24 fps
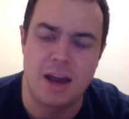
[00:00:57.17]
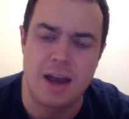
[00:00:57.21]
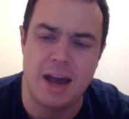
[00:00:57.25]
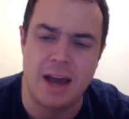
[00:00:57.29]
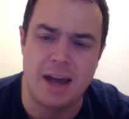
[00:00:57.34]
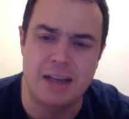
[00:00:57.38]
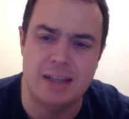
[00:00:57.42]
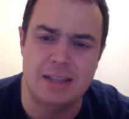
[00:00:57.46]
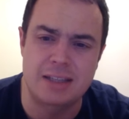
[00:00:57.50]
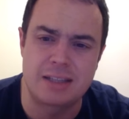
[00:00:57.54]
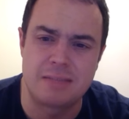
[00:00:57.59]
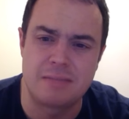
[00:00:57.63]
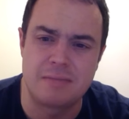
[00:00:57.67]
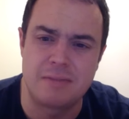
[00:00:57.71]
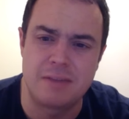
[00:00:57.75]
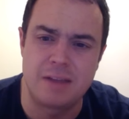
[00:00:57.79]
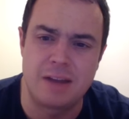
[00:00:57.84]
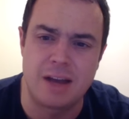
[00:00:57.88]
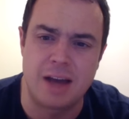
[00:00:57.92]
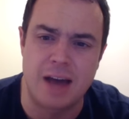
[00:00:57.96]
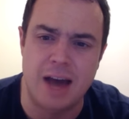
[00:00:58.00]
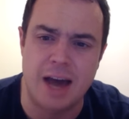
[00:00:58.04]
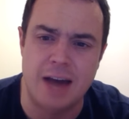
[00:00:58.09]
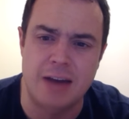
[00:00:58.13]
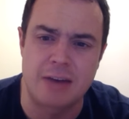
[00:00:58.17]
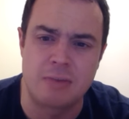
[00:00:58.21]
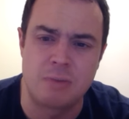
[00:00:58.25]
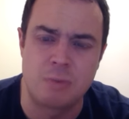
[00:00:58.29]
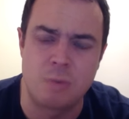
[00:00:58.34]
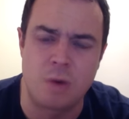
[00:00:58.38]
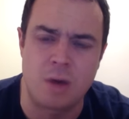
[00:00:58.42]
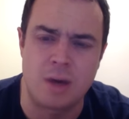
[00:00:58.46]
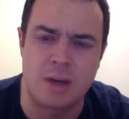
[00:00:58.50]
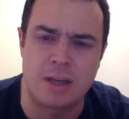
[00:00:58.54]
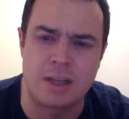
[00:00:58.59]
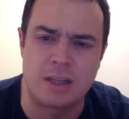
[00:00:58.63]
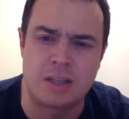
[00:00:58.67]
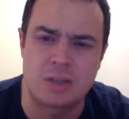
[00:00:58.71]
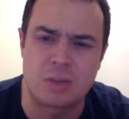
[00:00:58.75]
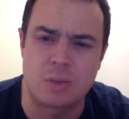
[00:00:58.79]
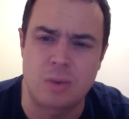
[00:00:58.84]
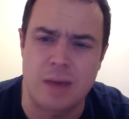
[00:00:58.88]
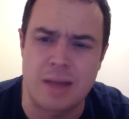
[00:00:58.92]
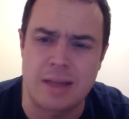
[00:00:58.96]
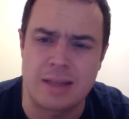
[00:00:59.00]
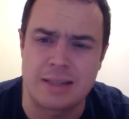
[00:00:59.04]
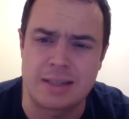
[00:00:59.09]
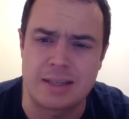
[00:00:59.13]
and Aston Villa hadn't won in
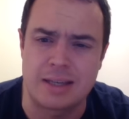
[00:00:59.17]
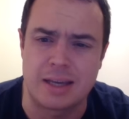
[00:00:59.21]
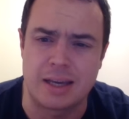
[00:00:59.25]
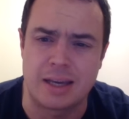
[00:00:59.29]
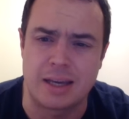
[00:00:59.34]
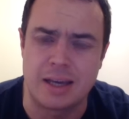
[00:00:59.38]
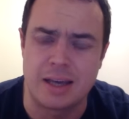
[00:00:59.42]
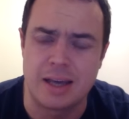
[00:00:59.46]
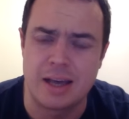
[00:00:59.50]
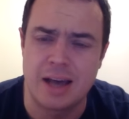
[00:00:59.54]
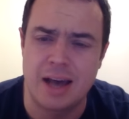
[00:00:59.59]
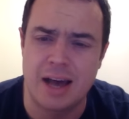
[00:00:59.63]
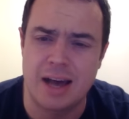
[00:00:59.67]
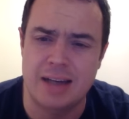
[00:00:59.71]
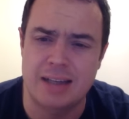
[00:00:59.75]
20.